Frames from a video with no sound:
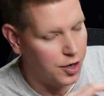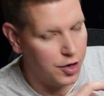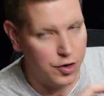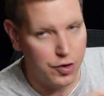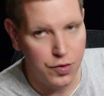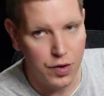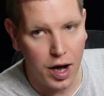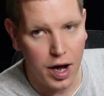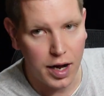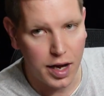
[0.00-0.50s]

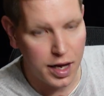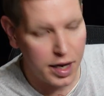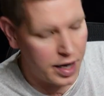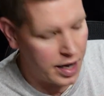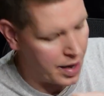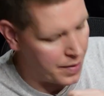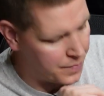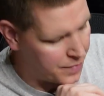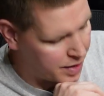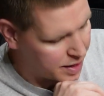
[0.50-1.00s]
Do not get
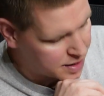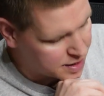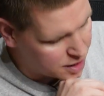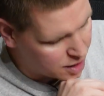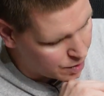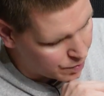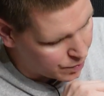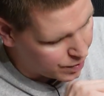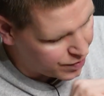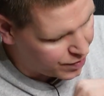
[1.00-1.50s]
that mixed
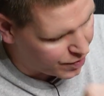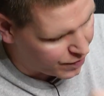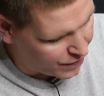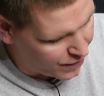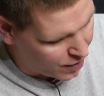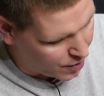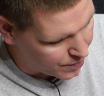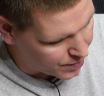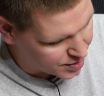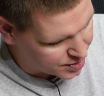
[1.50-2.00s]
up with your
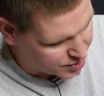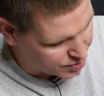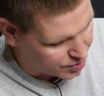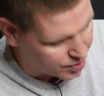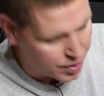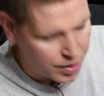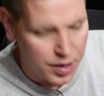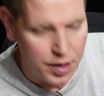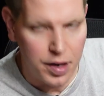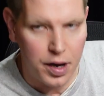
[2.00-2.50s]
thermistor.